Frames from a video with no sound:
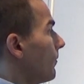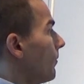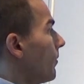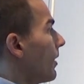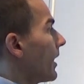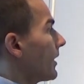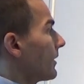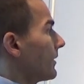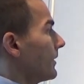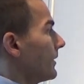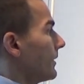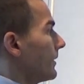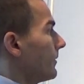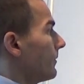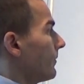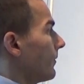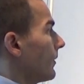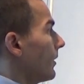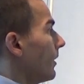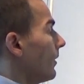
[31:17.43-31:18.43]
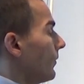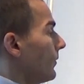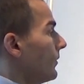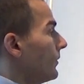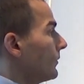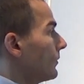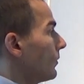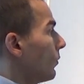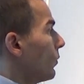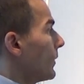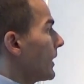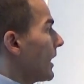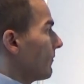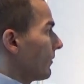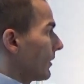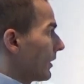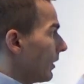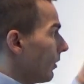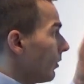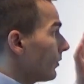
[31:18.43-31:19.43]
part here. Yeah? So we have a
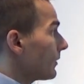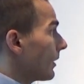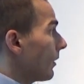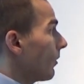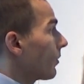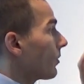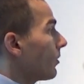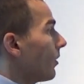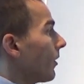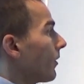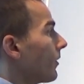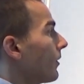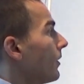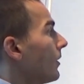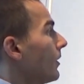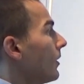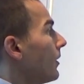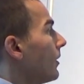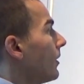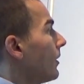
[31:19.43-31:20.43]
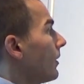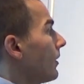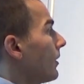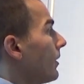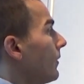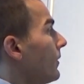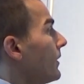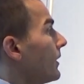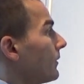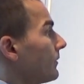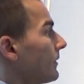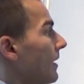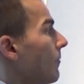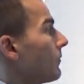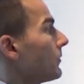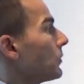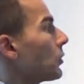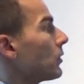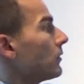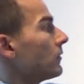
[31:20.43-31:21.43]
closer look on the
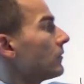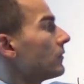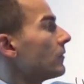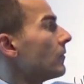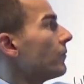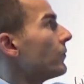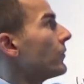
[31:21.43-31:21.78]
assumptions